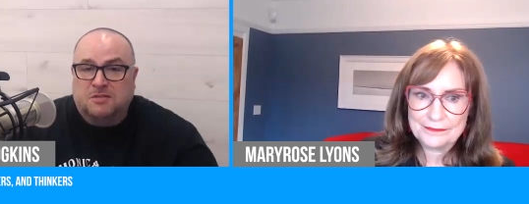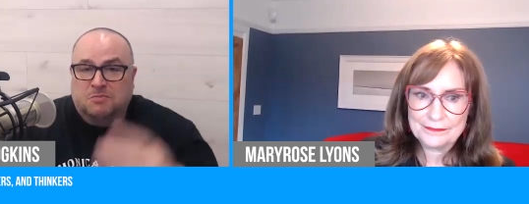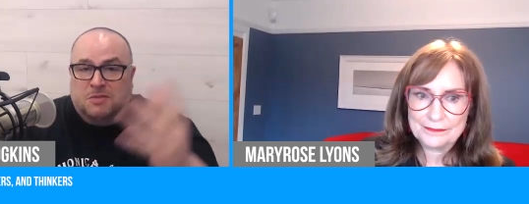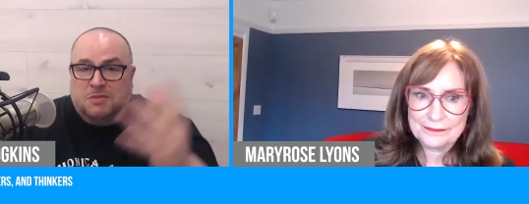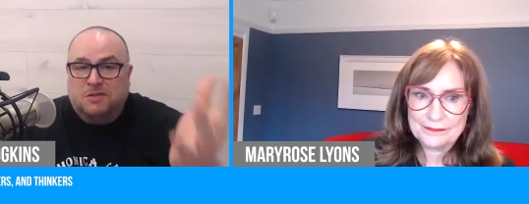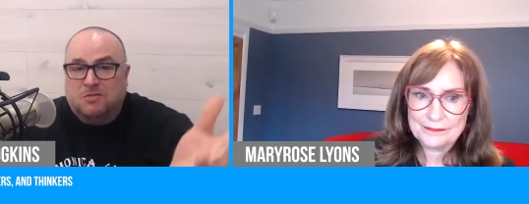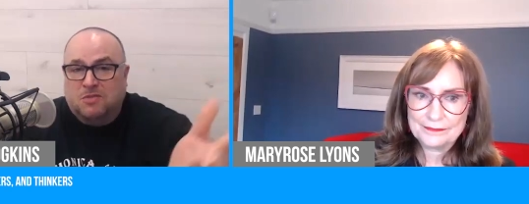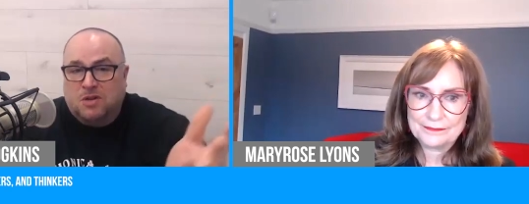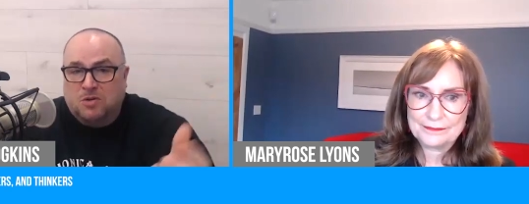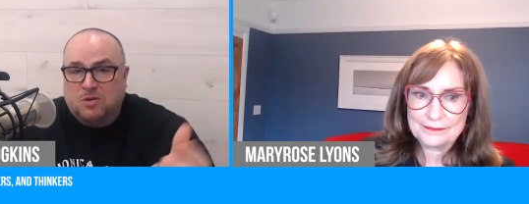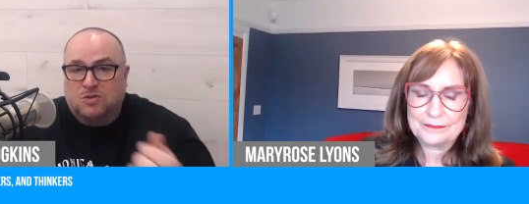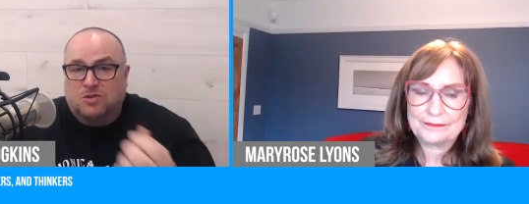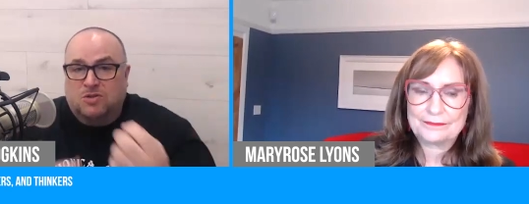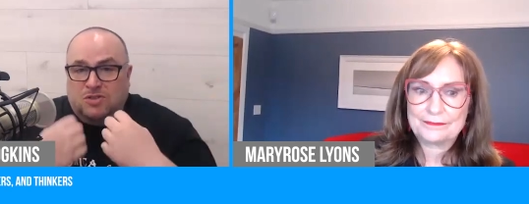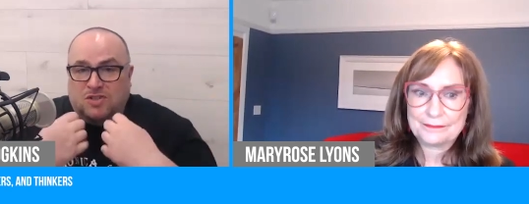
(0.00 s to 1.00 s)
Speaker 1: Mary Rose
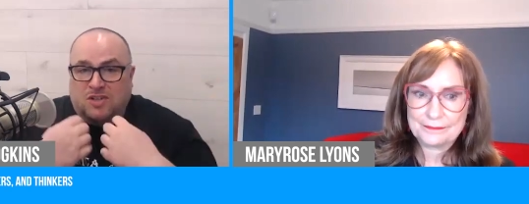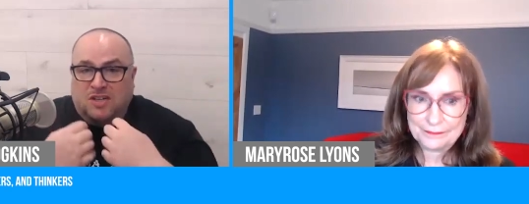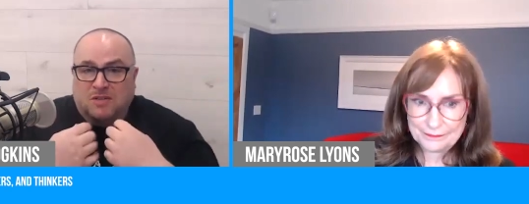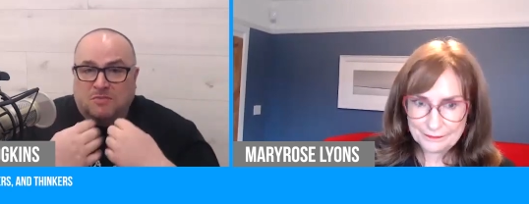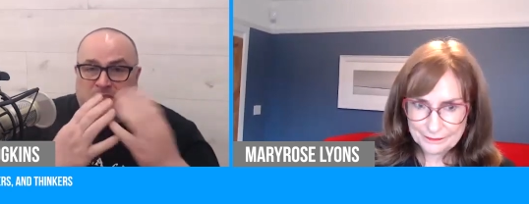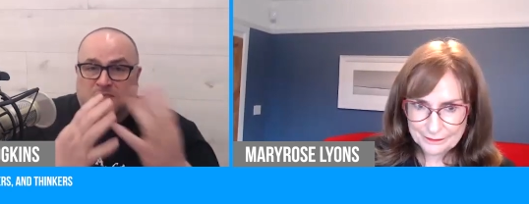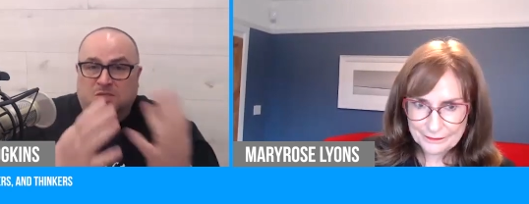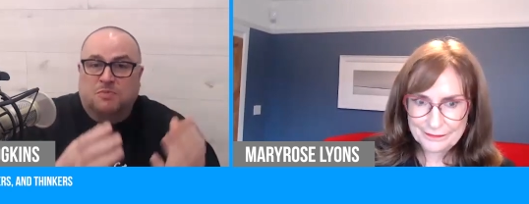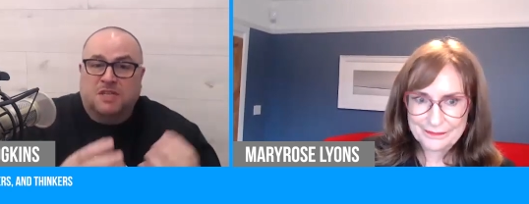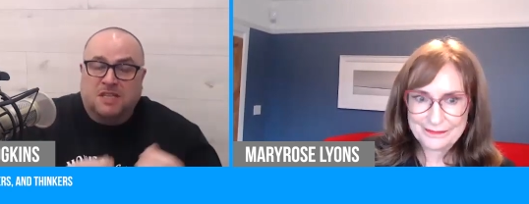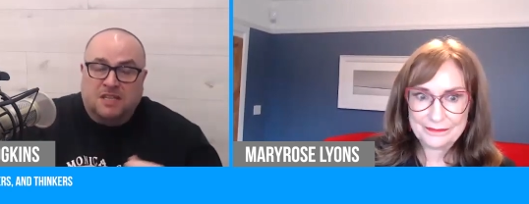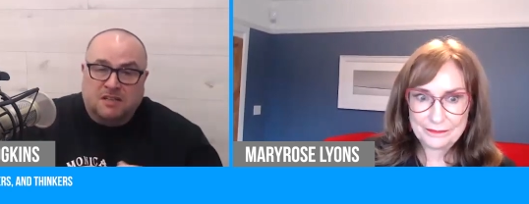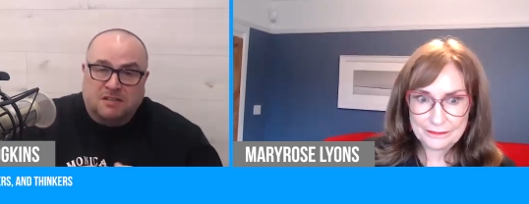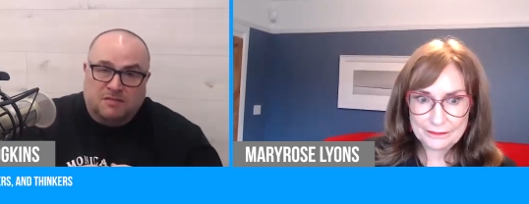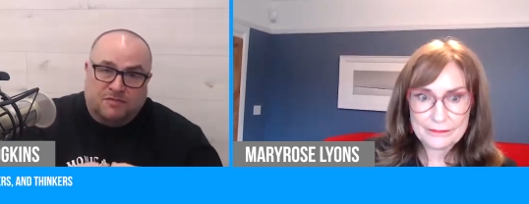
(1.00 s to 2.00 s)
or Simon
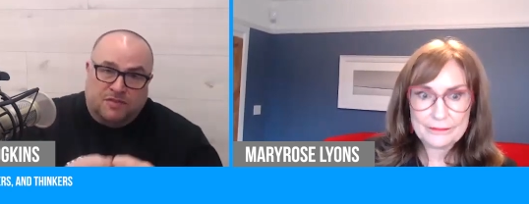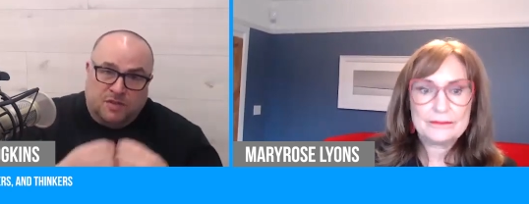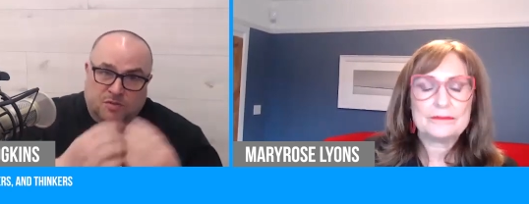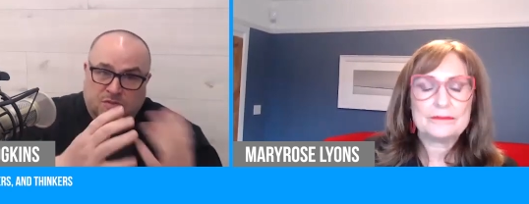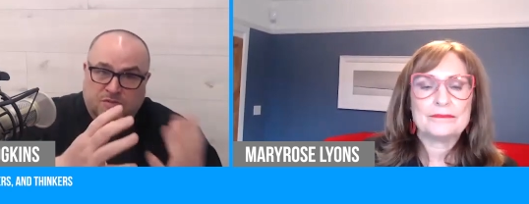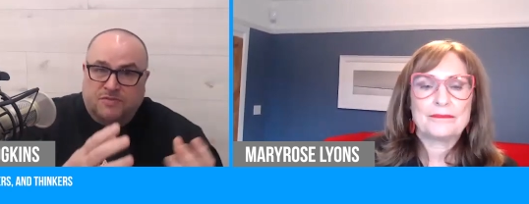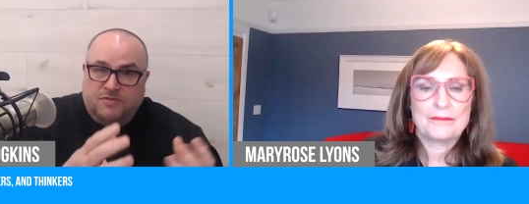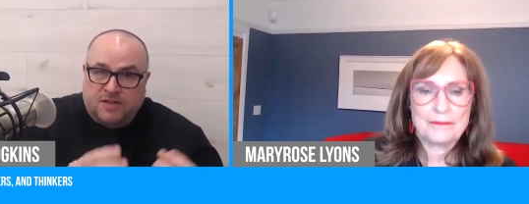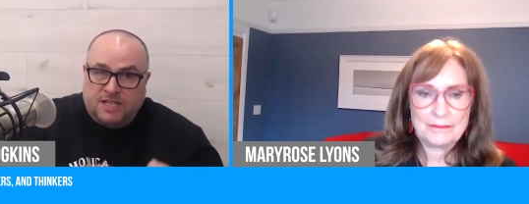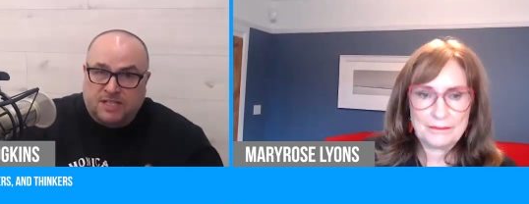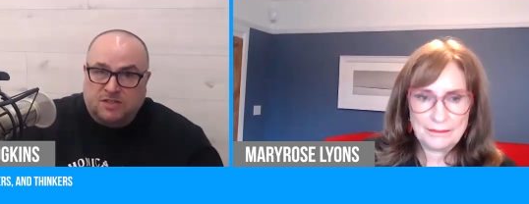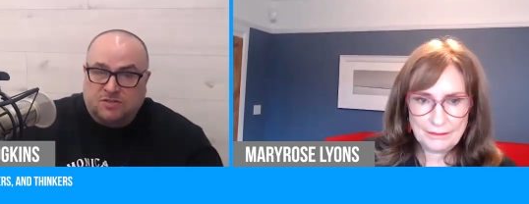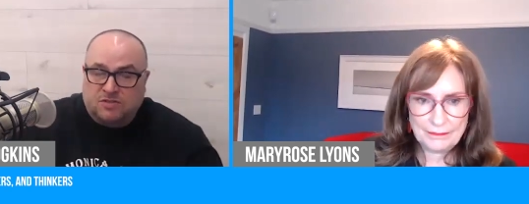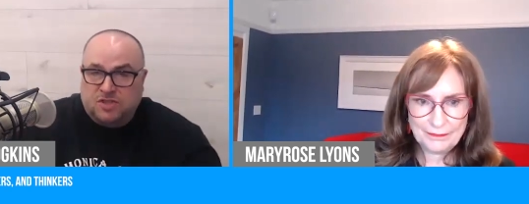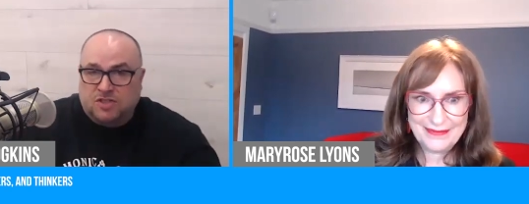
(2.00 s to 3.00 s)
speaking fluent French
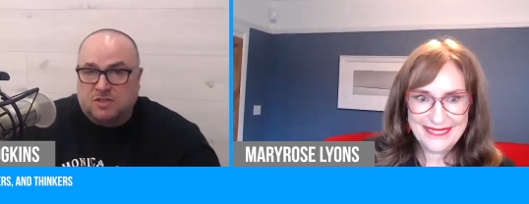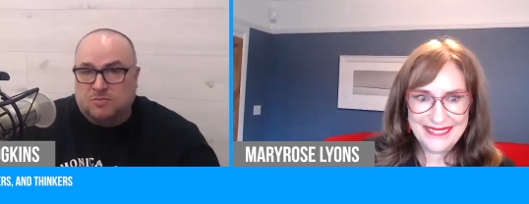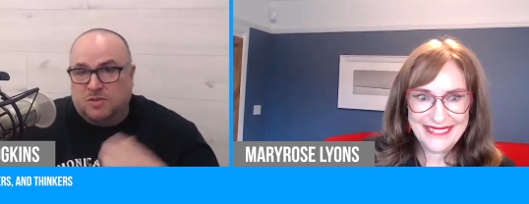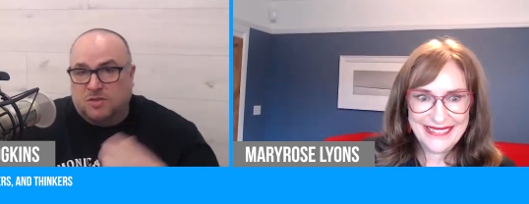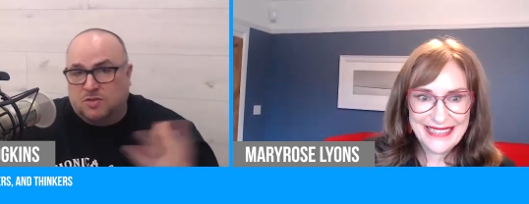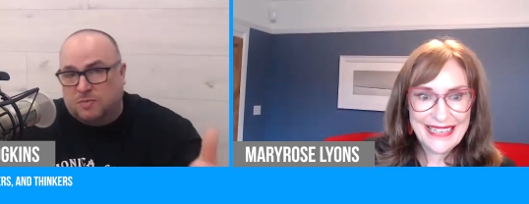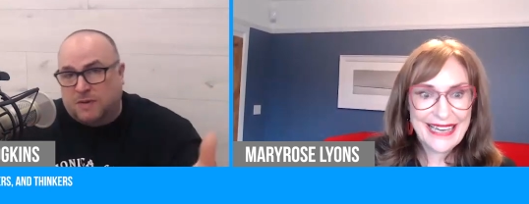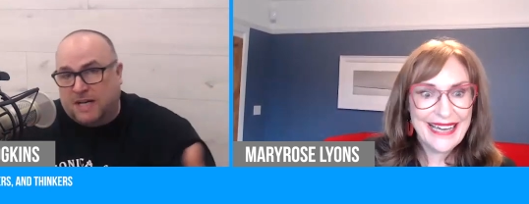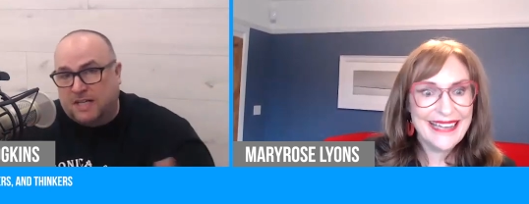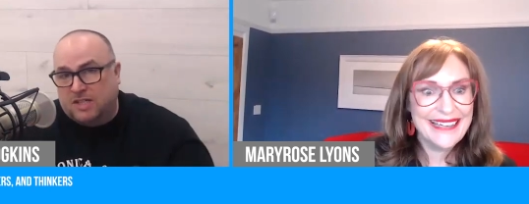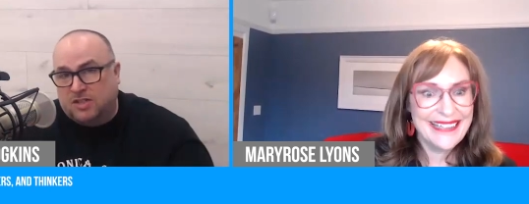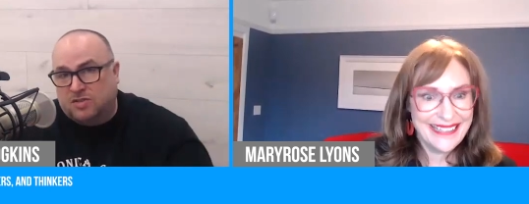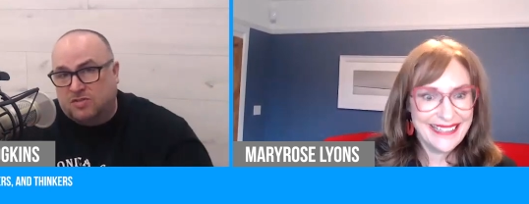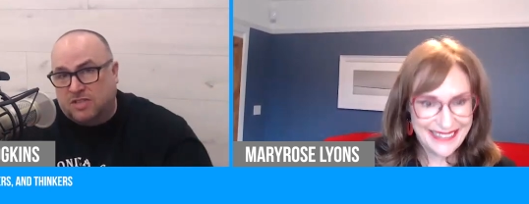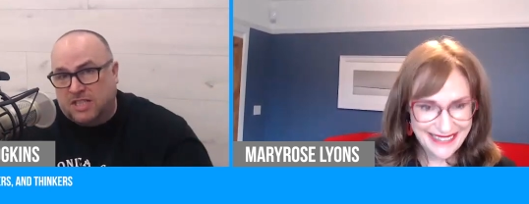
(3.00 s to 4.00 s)
or German or Spanish
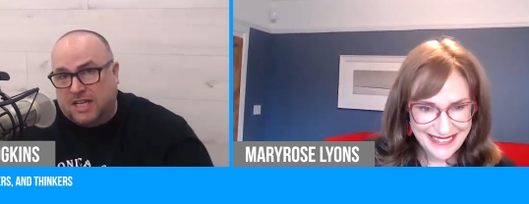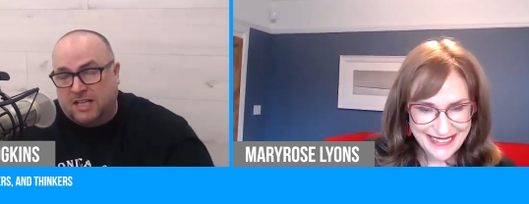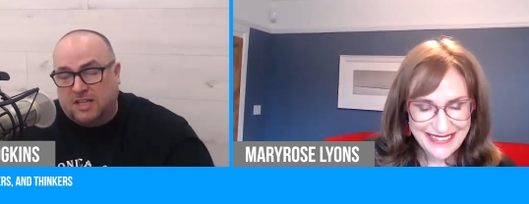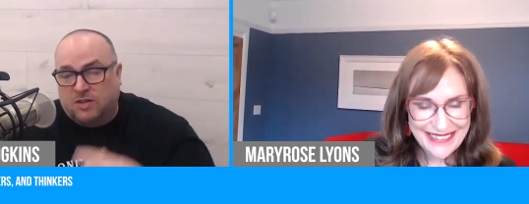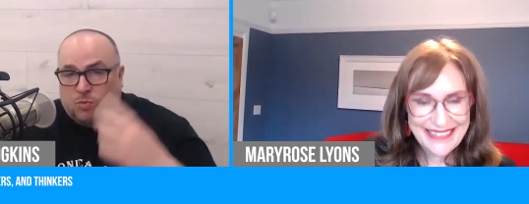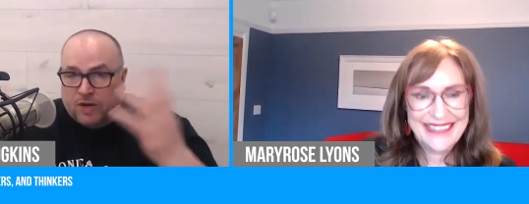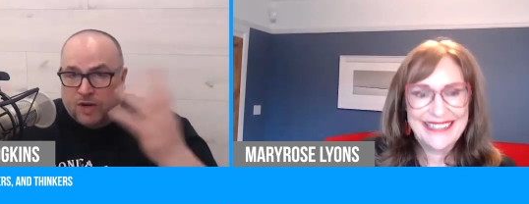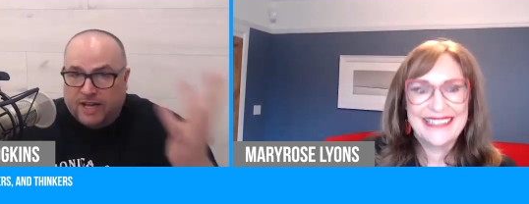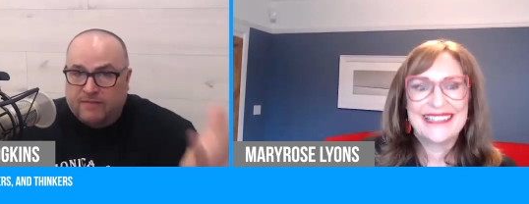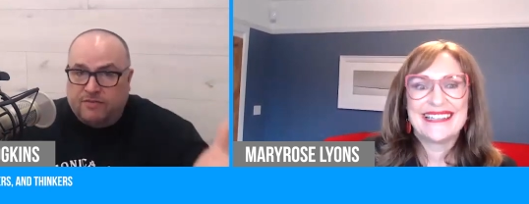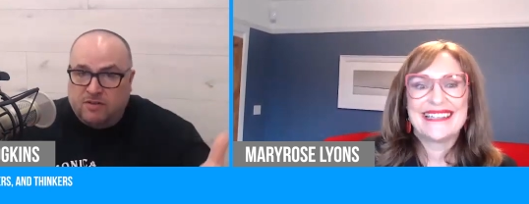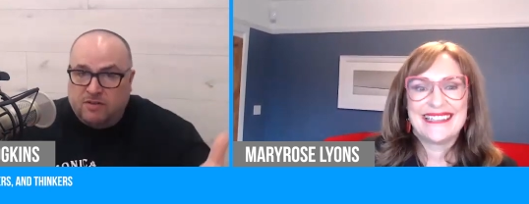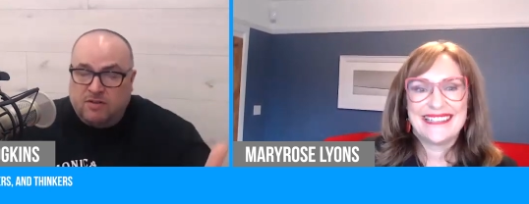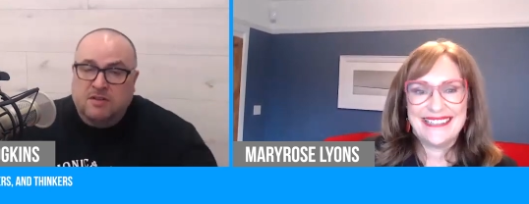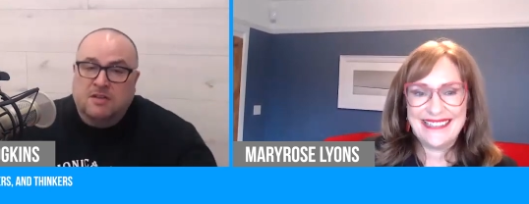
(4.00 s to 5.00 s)
yeah. or Italian or whatever,